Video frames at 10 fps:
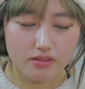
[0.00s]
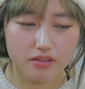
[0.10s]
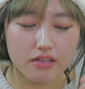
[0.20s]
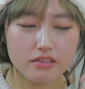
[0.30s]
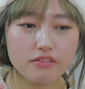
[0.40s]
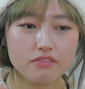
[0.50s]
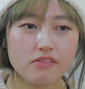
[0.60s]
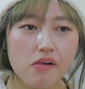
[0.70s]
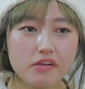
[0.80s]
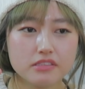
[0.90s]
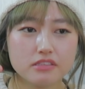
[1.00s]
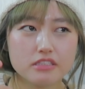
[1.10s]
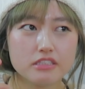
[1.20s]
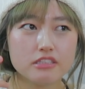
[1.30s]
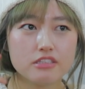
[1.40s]
kind of
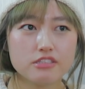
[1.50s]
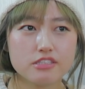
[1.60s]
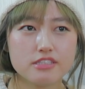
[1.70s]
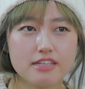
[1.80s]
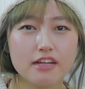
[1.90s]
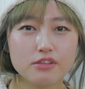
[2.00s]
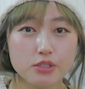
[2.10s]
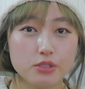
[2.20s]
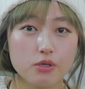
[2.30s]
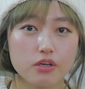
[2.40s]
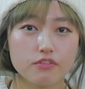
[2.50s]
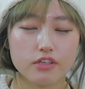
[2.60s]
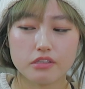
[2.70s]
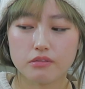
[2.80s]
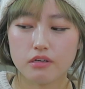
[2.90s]
didn't understand New York
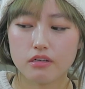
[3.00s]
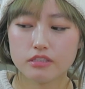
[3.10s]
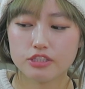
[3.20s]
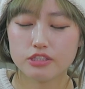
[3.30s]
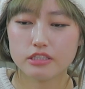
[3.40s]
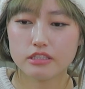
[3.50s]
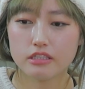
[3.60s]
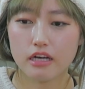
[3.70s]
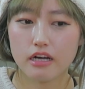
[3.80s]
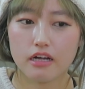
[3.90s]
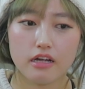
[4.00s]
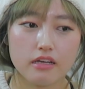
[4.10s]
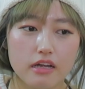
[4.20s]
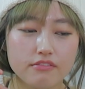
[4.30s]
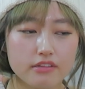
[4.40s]
very well. She
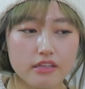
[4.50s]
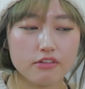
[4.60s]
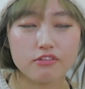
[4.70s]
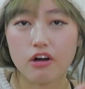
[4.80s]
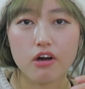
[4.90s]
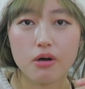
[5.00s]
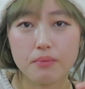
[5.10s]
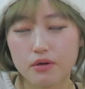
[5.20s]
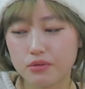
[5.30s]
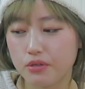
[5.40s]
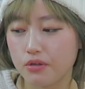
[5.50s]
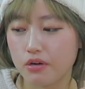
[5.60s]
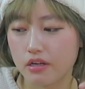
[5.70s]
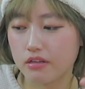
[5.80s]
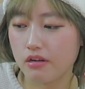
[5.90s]
had everything wrong about New
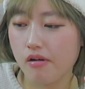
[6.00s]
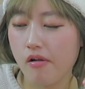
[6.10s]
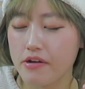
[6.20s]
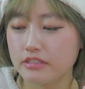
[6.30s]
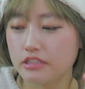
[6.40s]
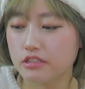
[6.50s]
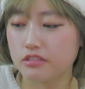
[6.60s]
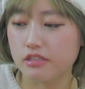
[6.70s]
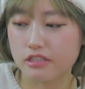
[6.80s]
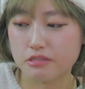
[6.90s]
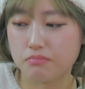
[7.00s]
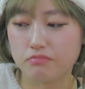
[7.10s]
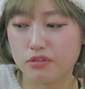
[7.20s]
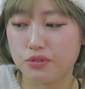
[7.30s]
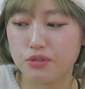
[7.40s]
York and all. So I guess
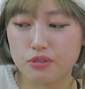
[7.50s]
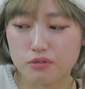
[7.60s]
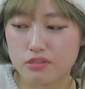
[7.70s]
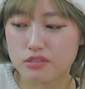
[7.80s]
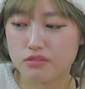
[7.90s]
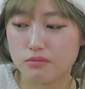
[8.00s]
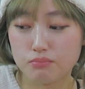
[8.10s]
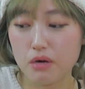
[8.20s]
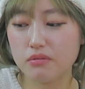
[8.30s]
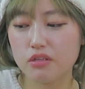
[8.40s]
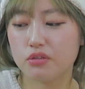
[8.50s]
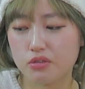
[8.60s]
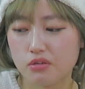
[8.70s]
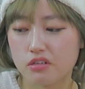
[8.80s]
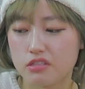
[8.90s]
the New Yorkers,
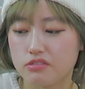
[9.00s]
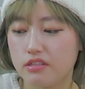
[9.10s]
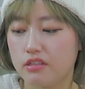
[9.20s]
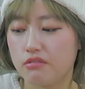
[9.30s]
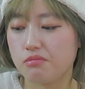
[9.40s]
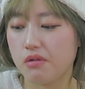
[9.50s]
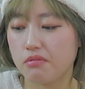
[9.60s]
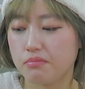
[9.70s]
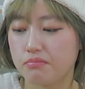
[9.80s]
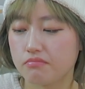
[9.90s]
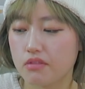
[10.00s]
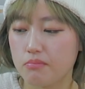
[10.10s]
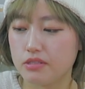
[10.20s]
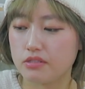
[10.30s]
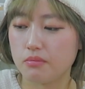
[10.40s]
right? They were probably
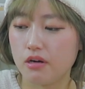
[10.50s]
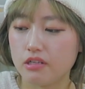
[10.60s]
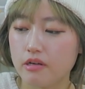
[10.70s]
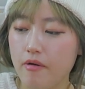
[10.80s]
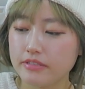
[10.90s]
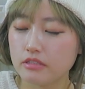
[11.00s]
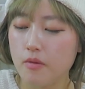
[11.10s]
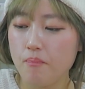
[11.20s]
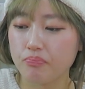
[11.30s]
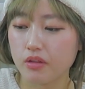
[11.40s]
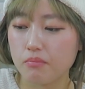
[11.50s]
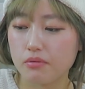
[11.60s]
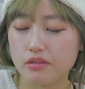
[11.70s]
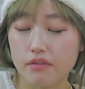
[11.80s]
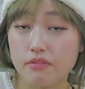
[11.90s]
pissed about it.
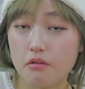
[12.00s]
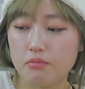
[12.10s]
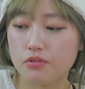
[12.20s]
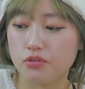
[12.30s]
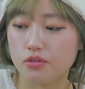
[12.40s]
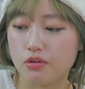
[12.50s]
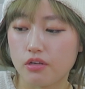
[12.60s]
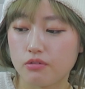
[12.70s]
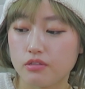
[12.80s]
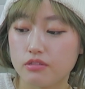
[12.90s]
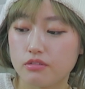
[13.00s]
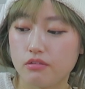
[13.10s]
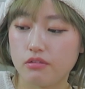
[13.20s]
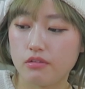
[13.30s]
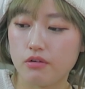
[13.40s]
But I've never been to New York anyway,
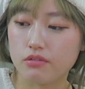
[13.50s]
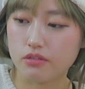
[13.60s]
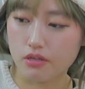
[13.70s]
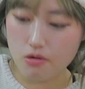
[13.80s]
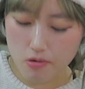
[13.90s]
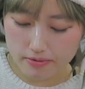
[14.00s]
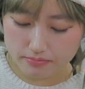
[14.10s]
so I wouldn't know.